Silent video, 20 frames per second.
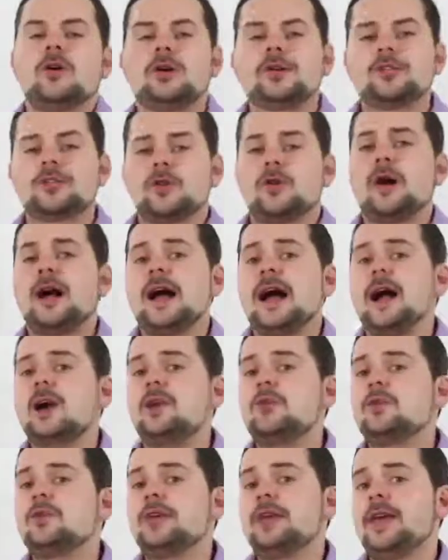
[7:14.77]
Okay, so
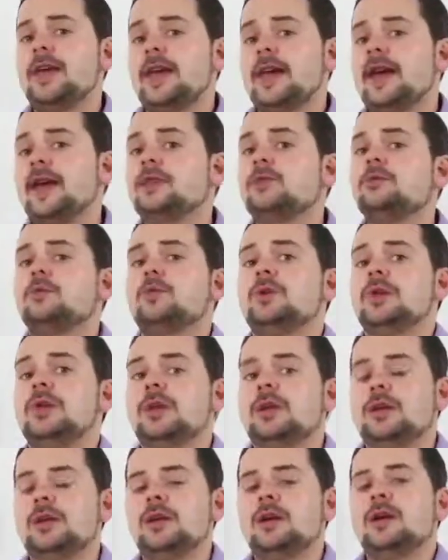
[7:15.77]
how can
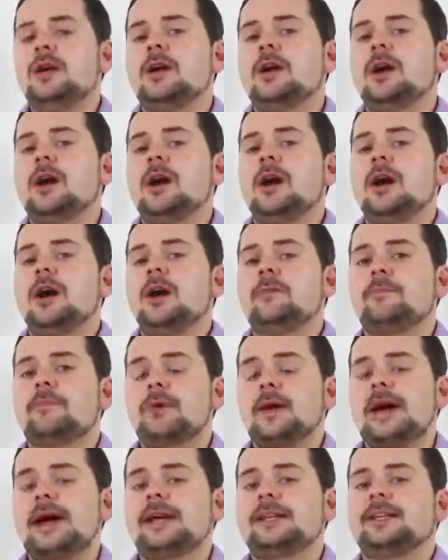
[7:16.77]
we
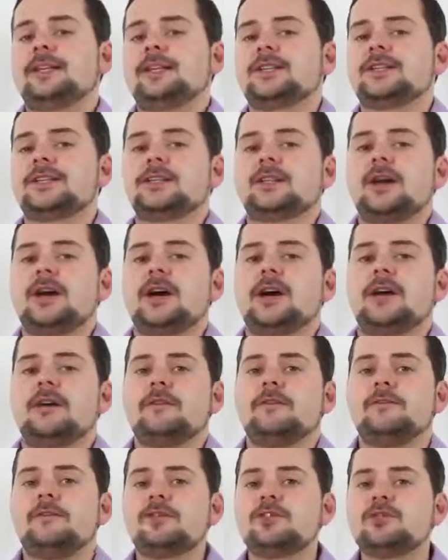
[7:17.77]
practice
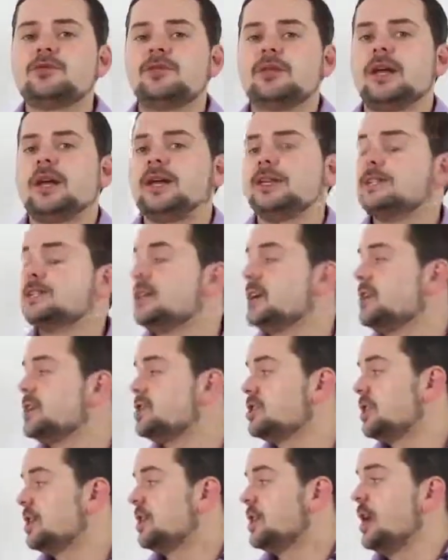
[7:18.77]

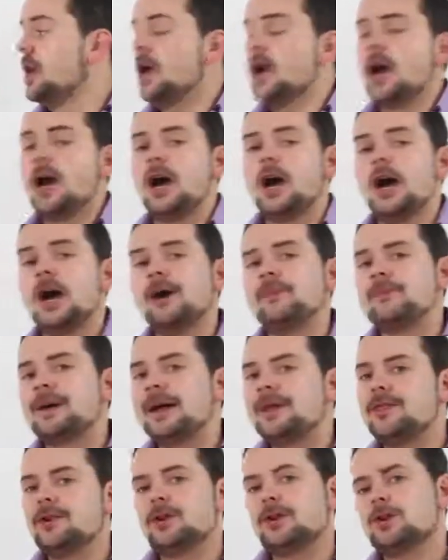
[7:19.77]
visualization?
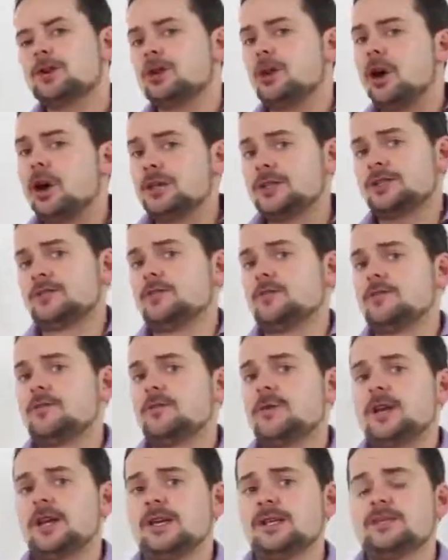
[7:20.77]
There are lots of
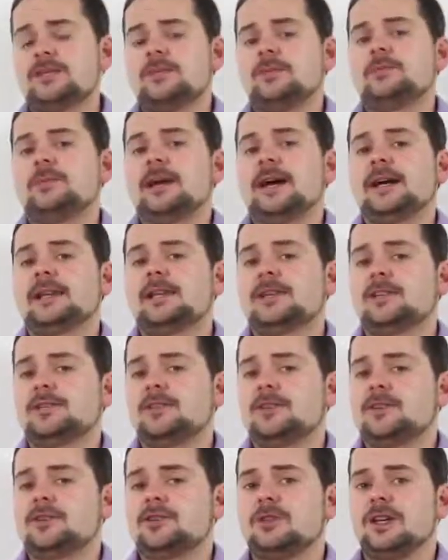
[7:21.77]
ways to practice
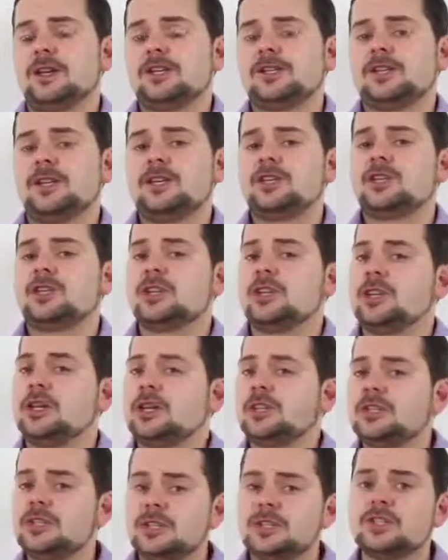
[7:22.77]
visualization, and
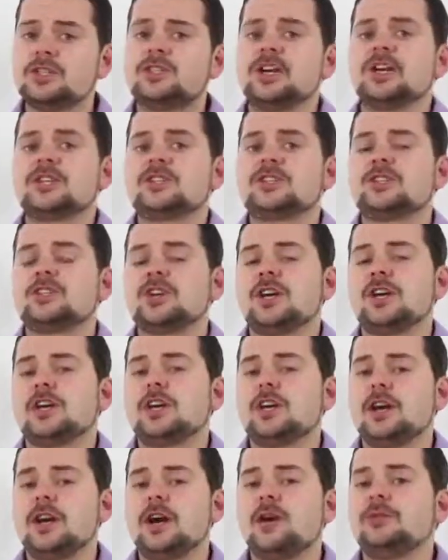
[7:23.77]
I suggest
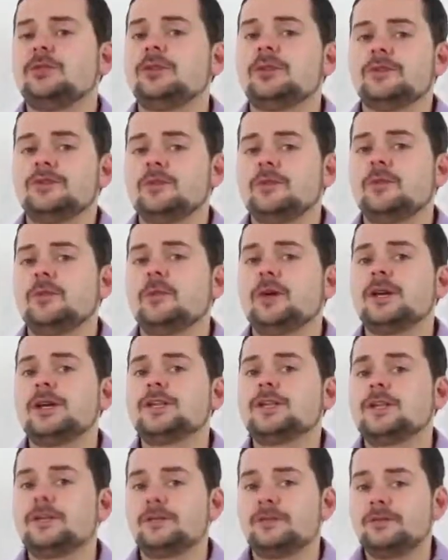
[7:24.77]
checking out different
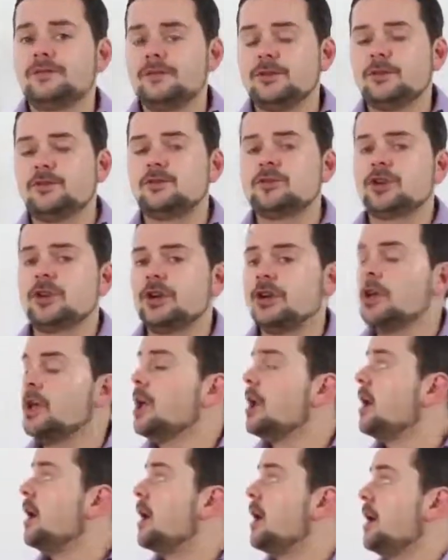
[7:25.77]
ways in the future,
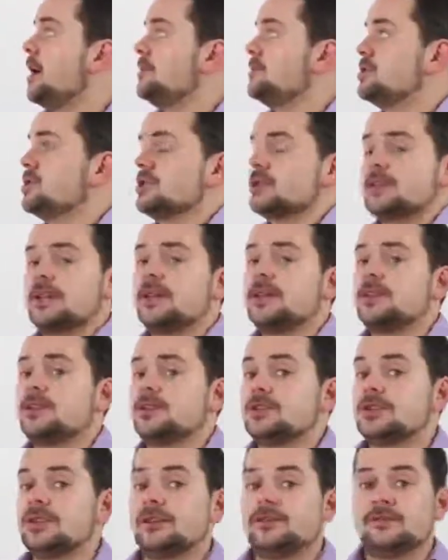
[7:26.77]
just like
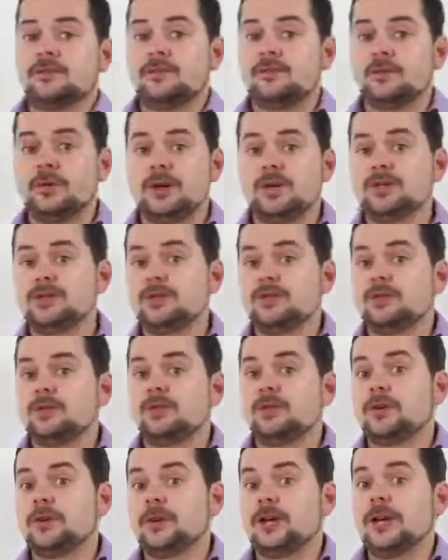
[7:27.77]
there's different ways to
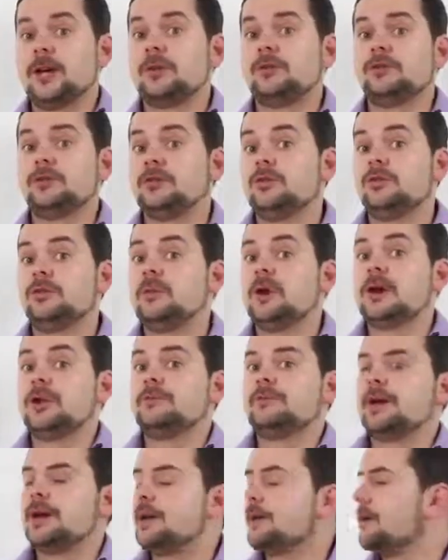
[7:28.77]
learn how to
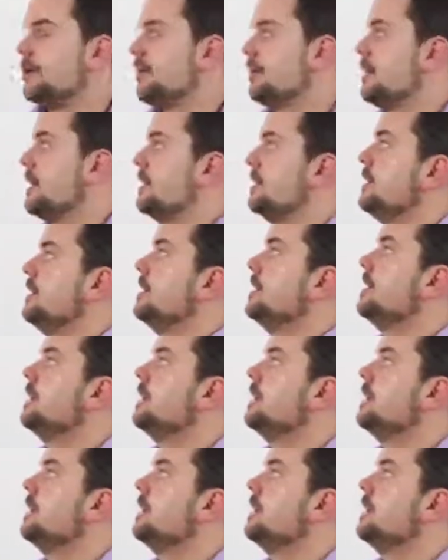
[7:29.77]
run better or run